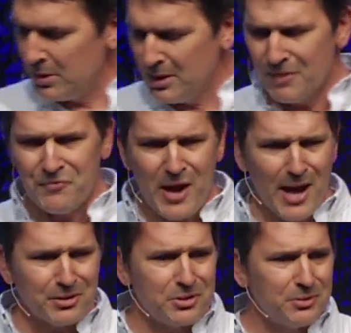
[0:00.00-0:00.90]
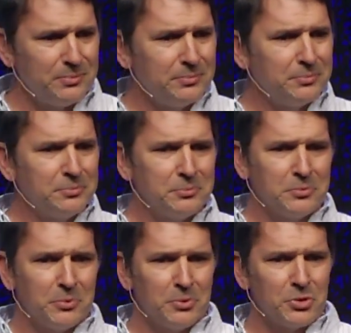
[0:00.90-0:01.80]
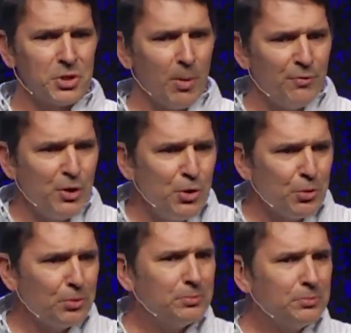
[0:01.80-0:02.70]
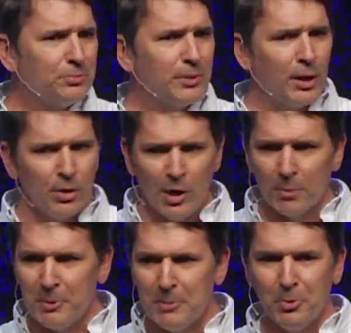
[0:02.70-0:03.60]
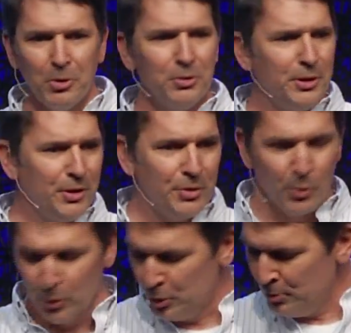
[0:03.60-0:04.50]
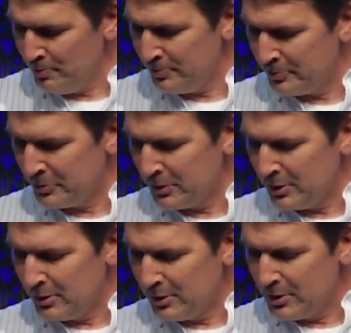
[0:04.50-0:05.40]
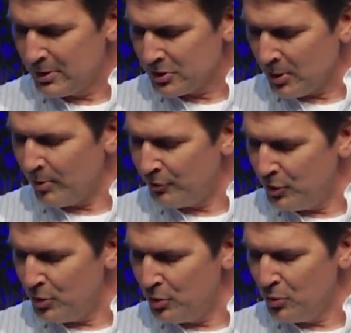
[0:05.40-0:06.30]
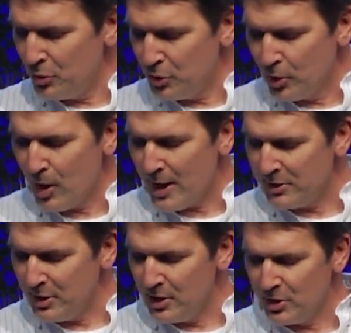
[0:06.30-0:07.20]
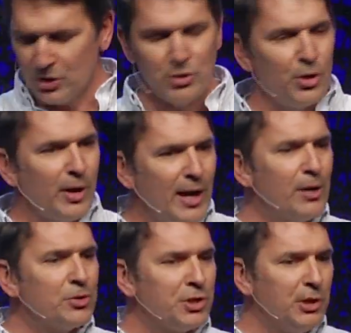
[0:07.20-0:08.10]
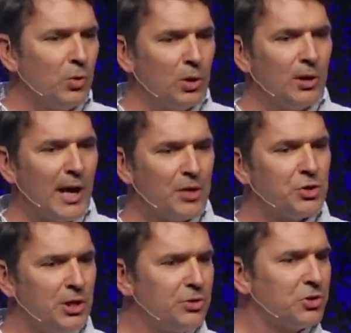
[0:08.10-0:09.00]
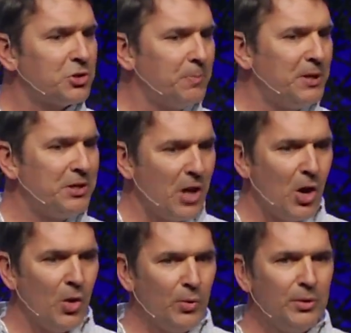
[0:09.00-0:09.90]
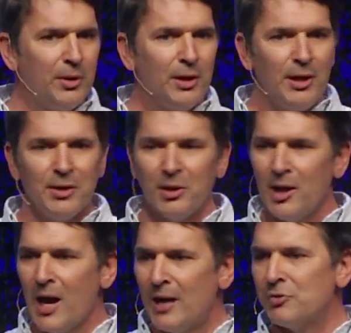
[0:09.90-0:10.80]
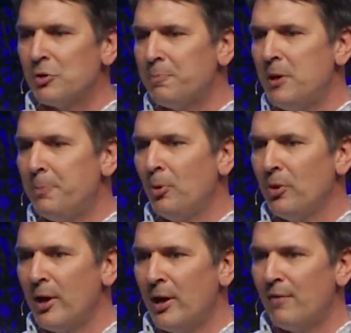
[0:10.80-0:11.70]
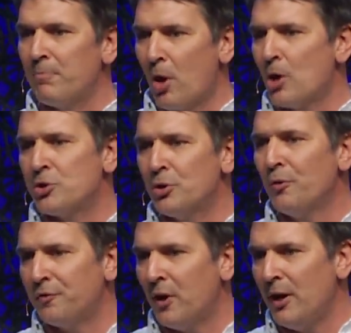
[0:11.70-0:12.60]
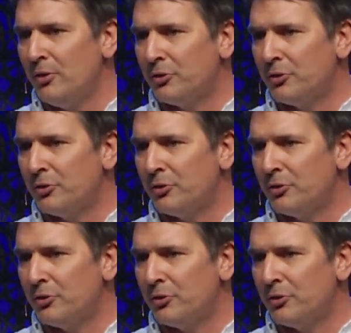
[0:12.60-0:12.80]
In fact, some of you that are young people here in the room, some of you, your ideas and your energy will allow Jesus to be known in the lives of people that have marginal faith